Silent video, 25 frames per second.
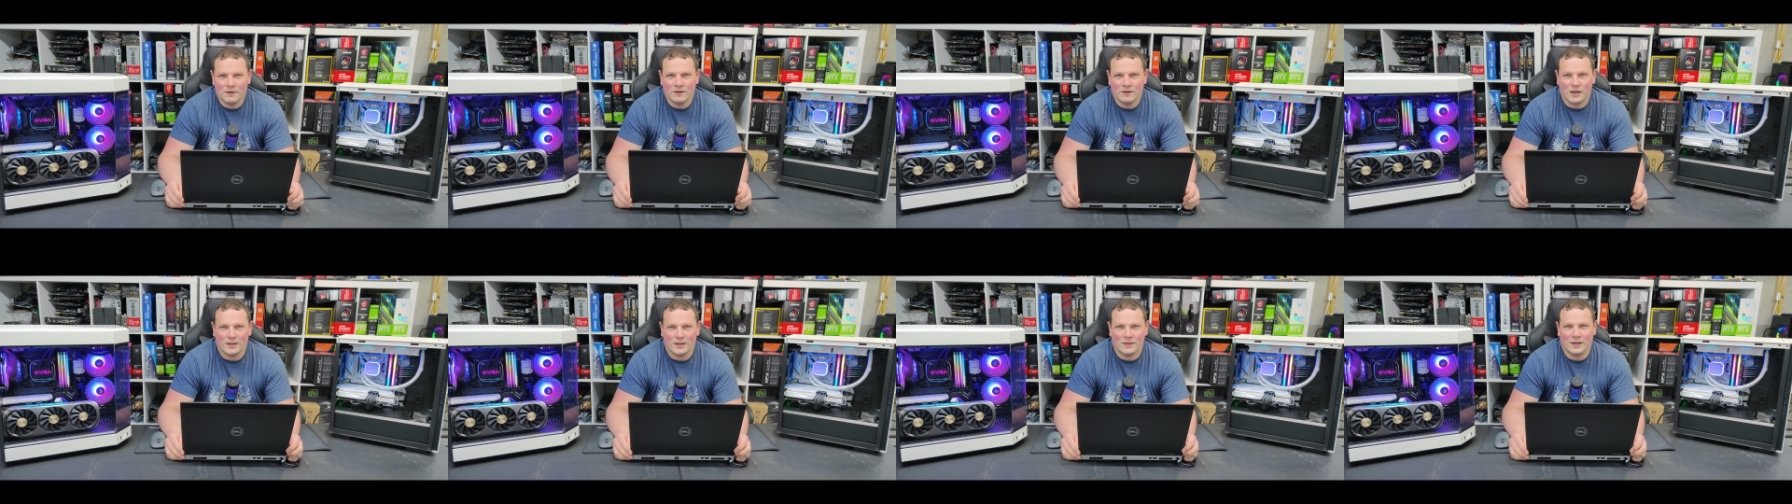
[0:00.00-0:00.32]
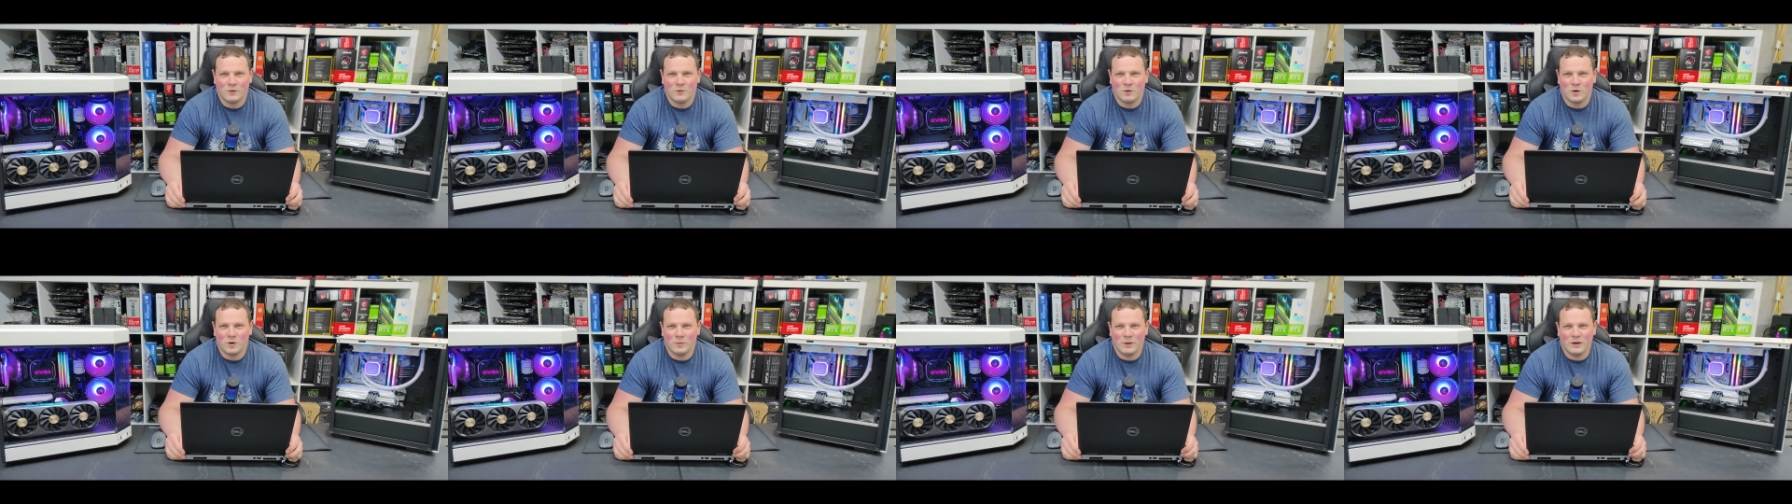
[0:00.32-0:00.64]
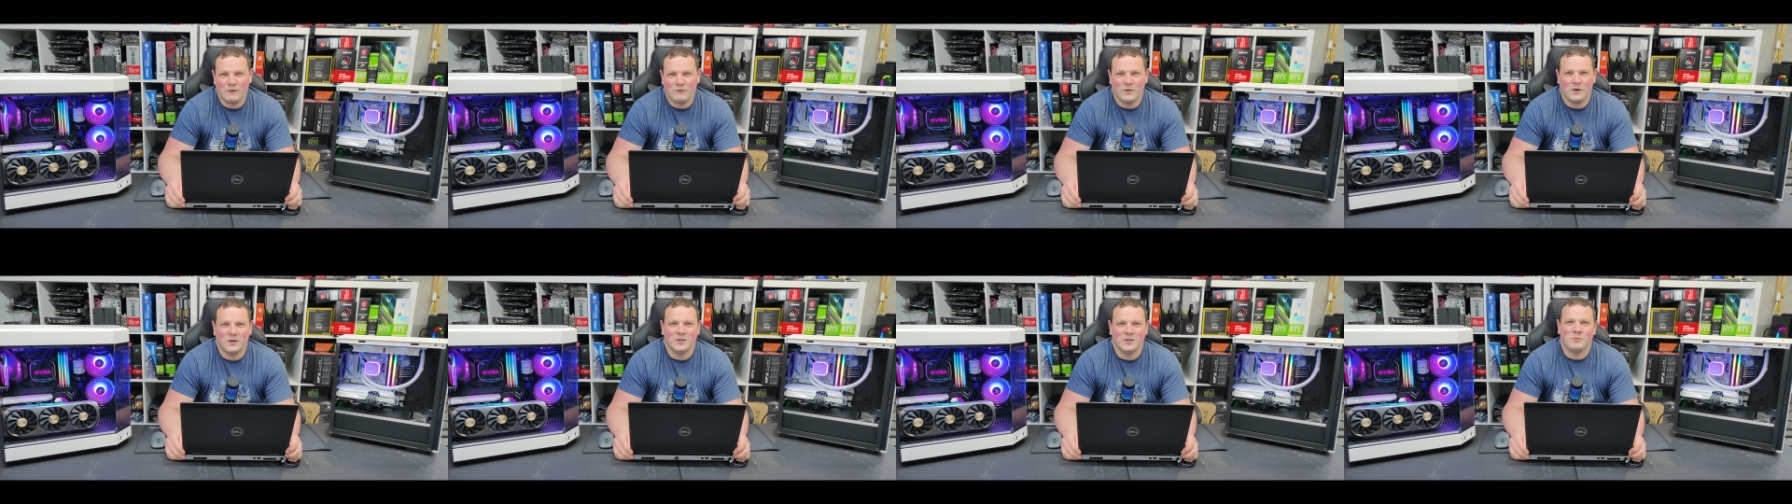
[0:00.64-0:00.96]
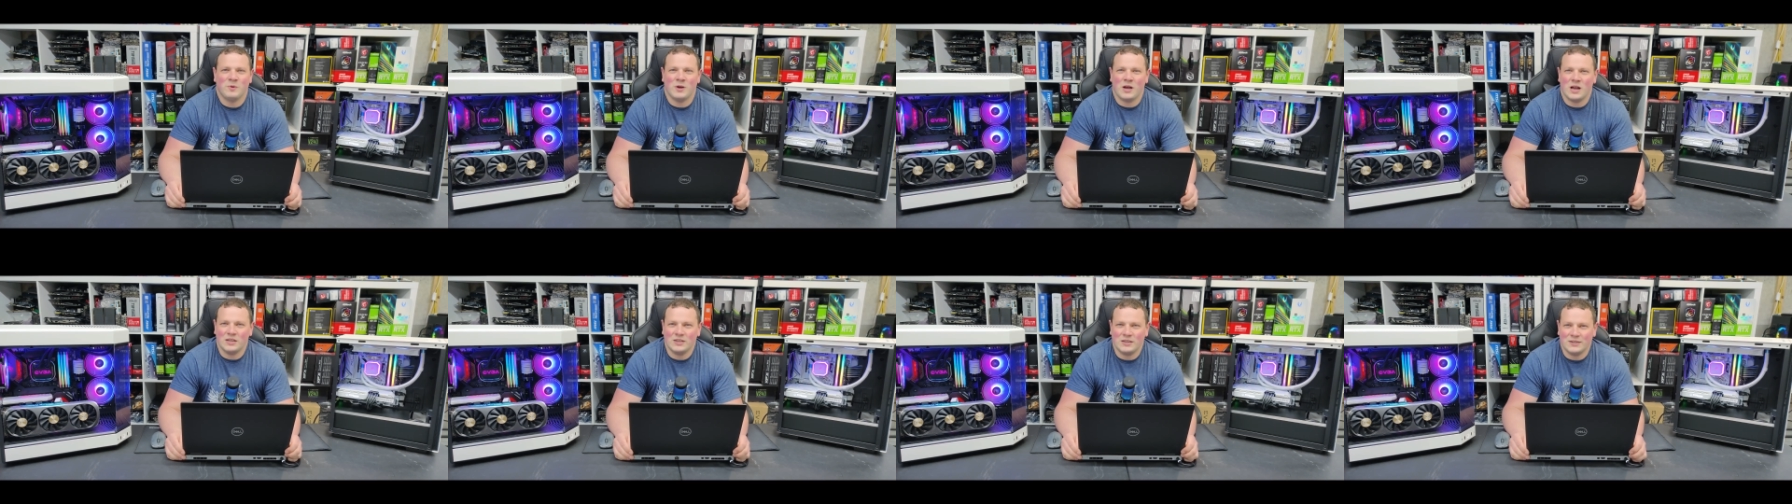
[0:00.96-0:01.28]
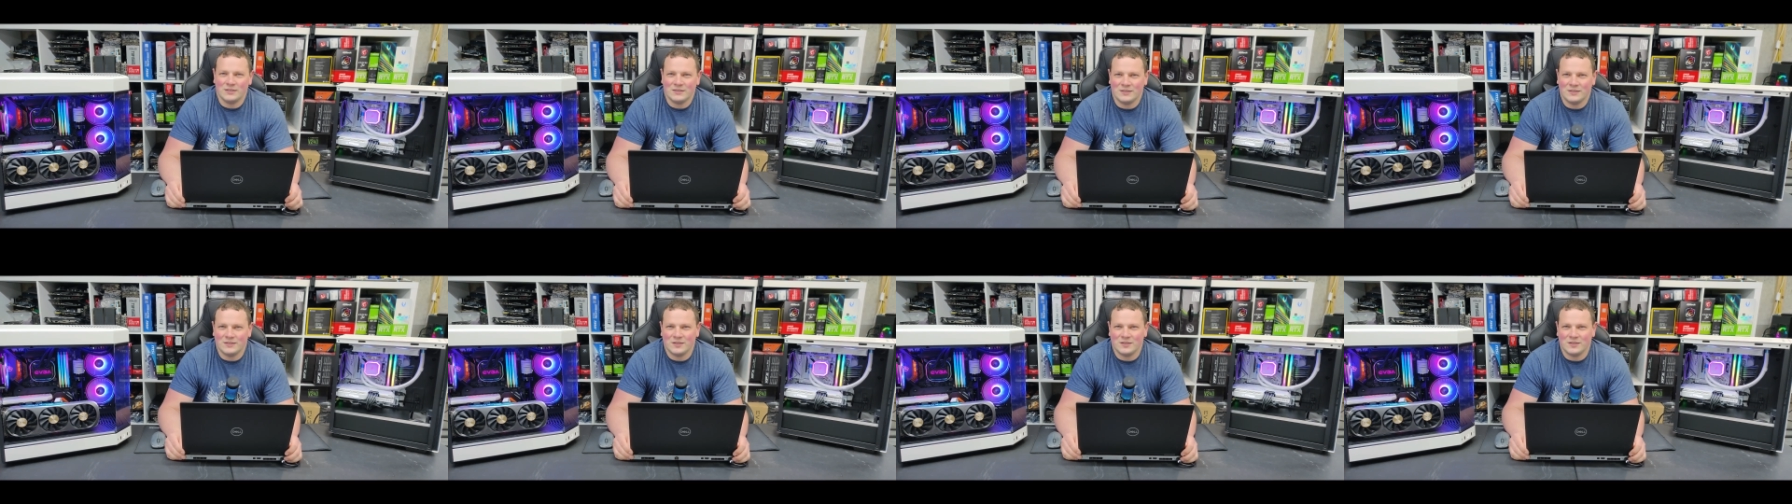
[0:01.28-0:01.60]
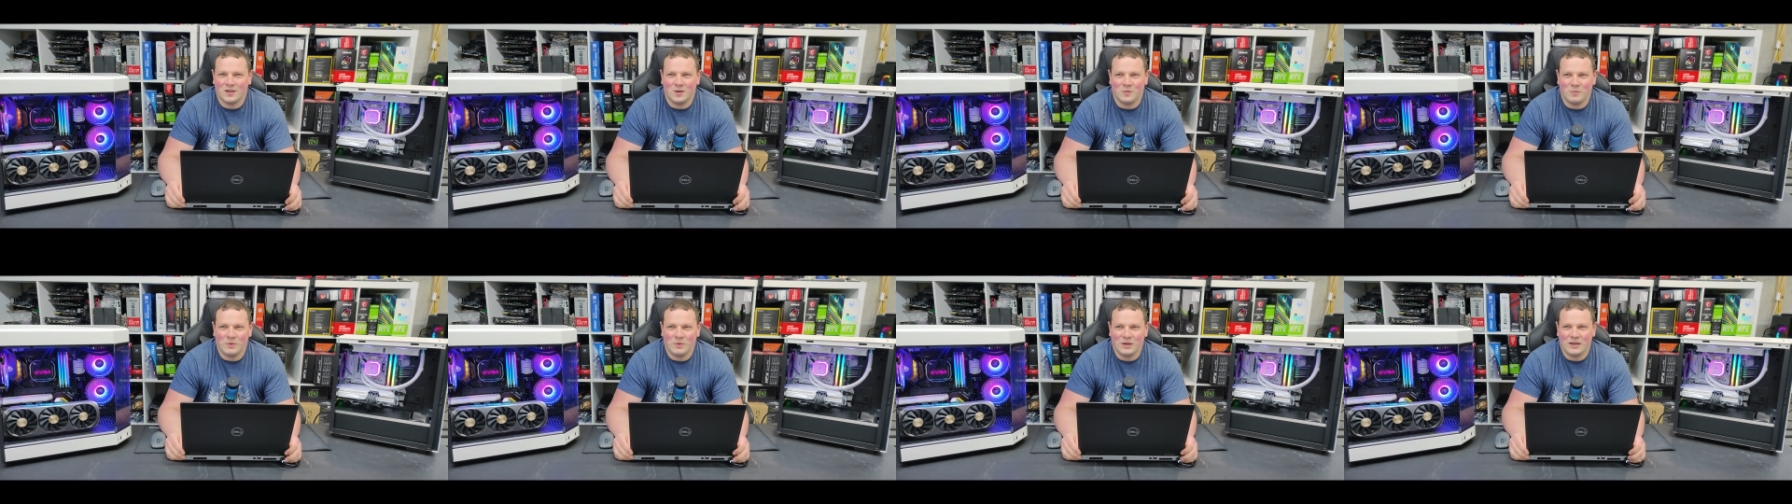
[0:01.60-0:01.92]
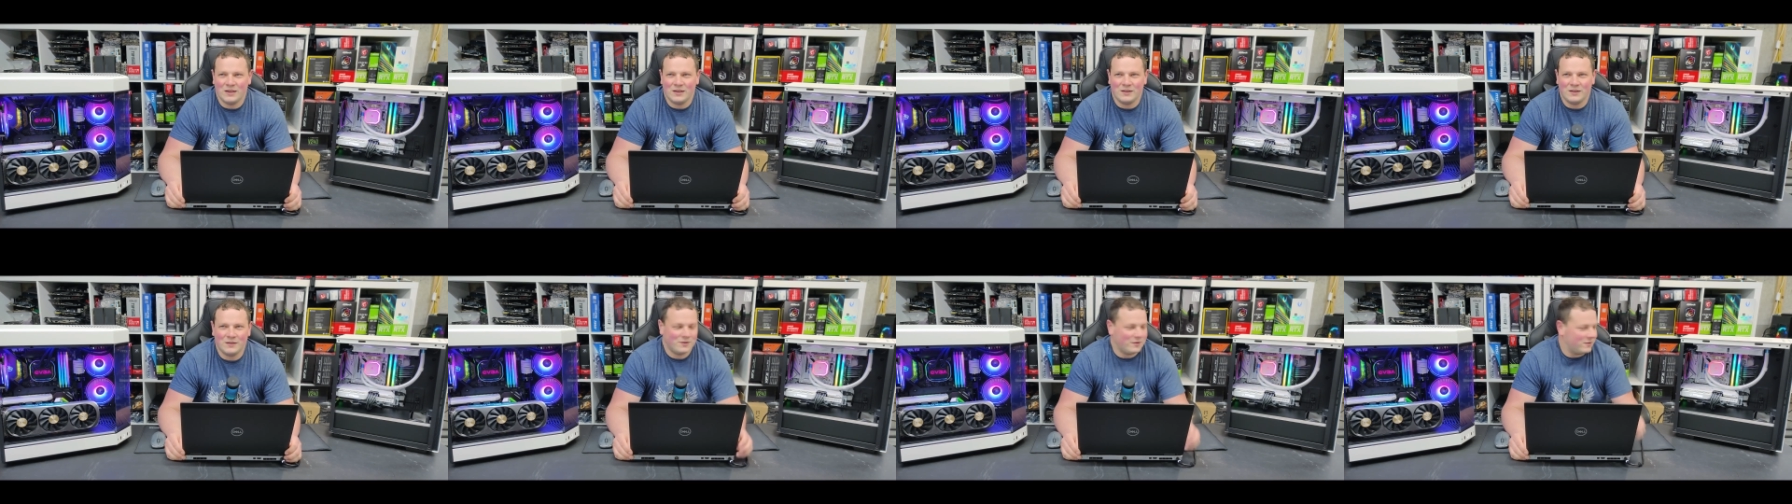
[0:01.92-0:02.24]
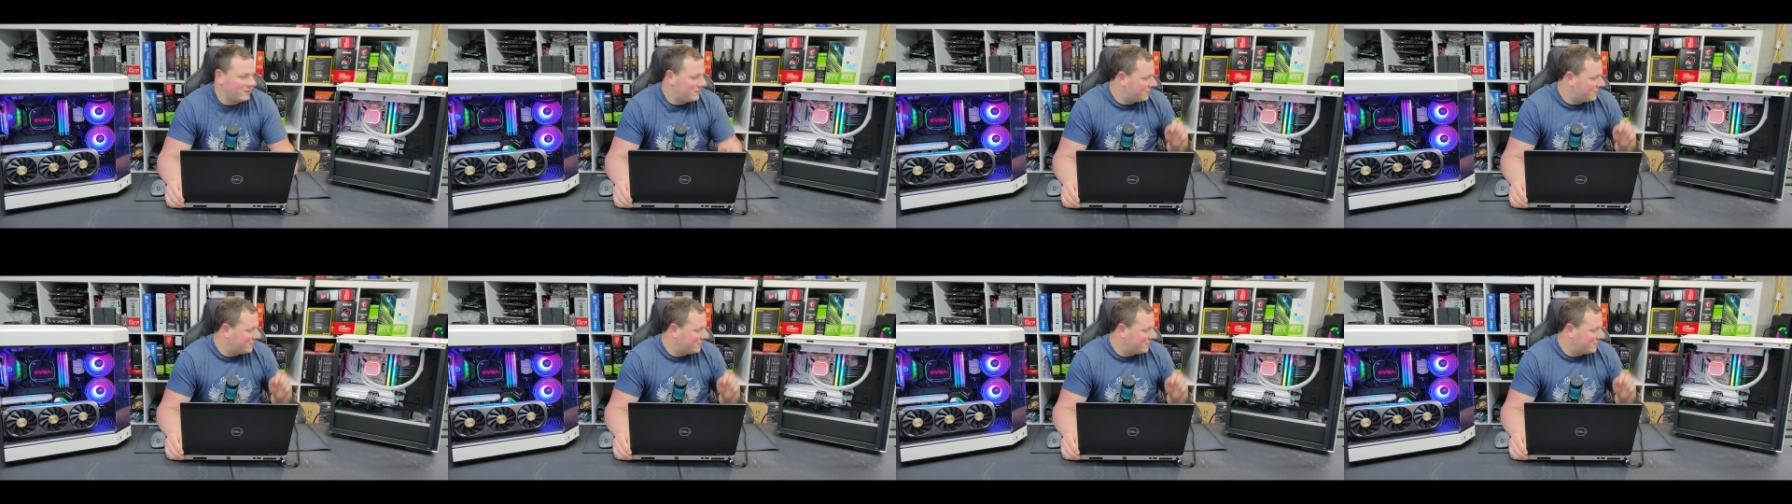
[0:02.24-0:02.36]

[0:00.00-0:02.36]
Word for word: I think one of my first projects is gonna be